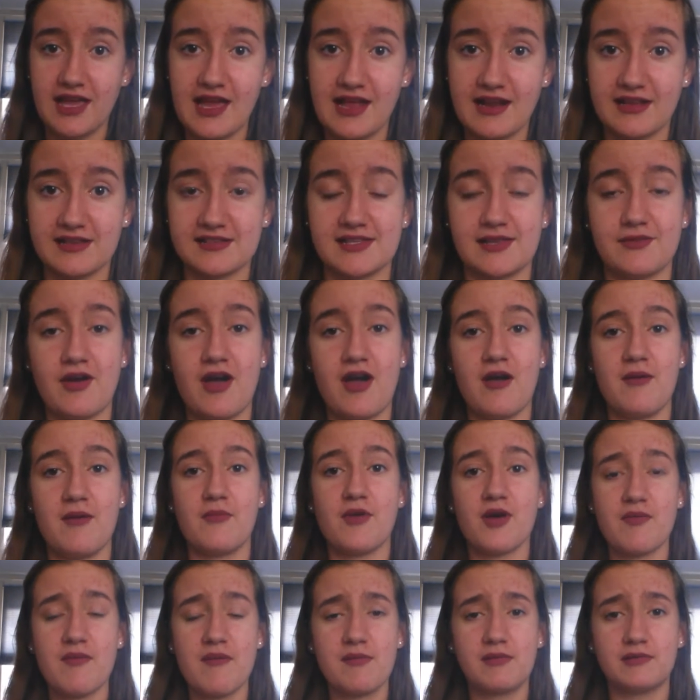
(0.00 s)
because I want
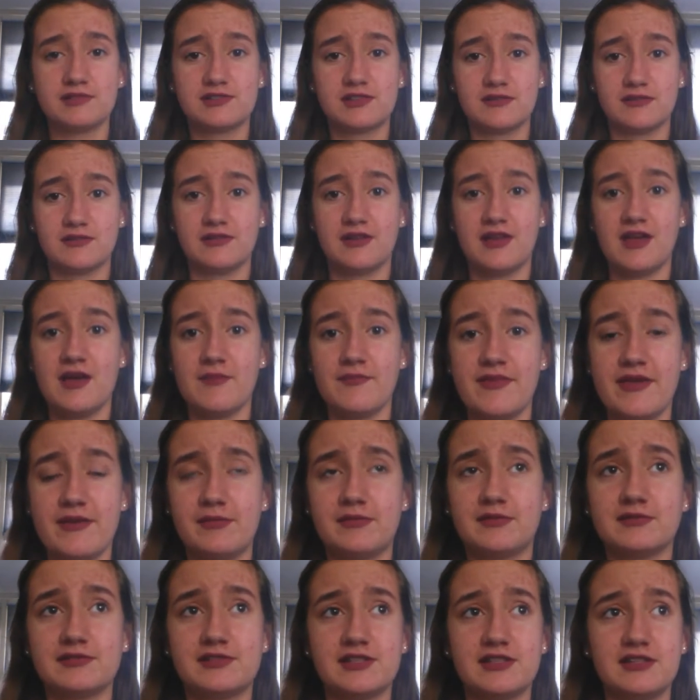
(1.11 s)
more people to be
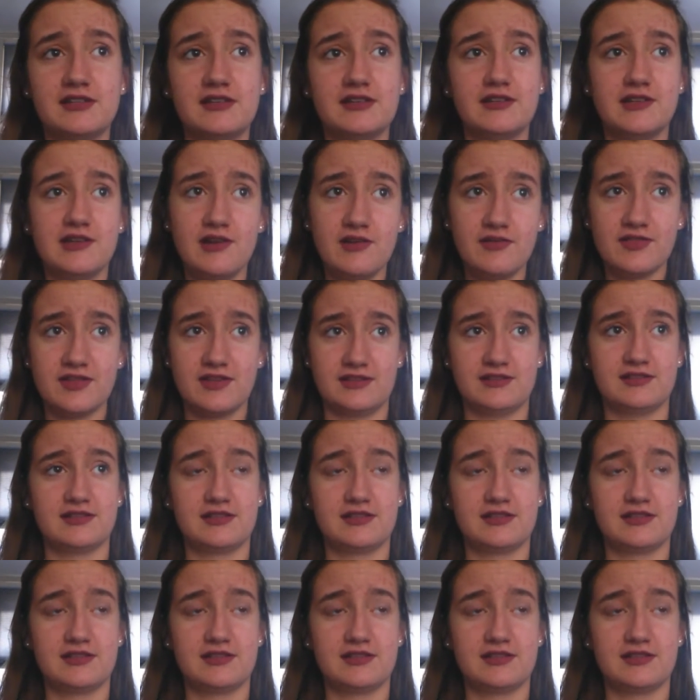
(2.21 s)
able to know this,